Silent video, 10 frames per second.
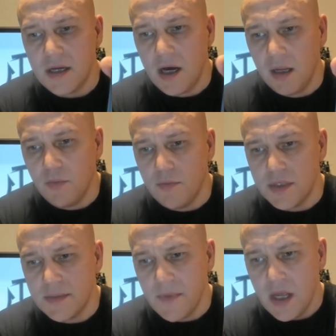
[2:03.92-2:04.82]

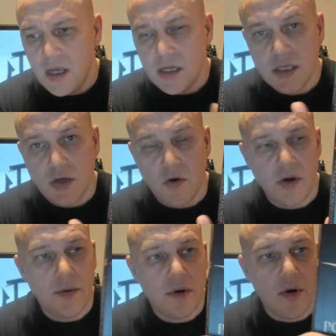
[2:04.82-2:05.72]
album's
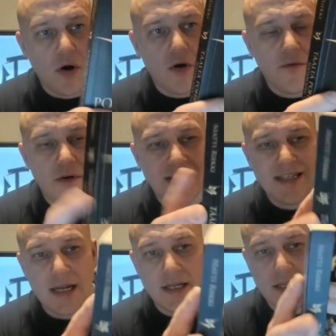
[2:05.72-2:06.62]
story of
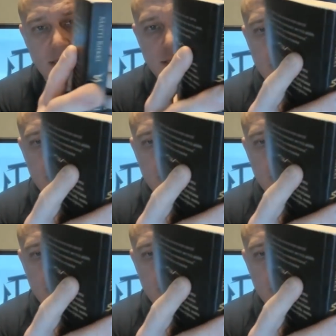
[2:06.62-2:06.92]
sentenced.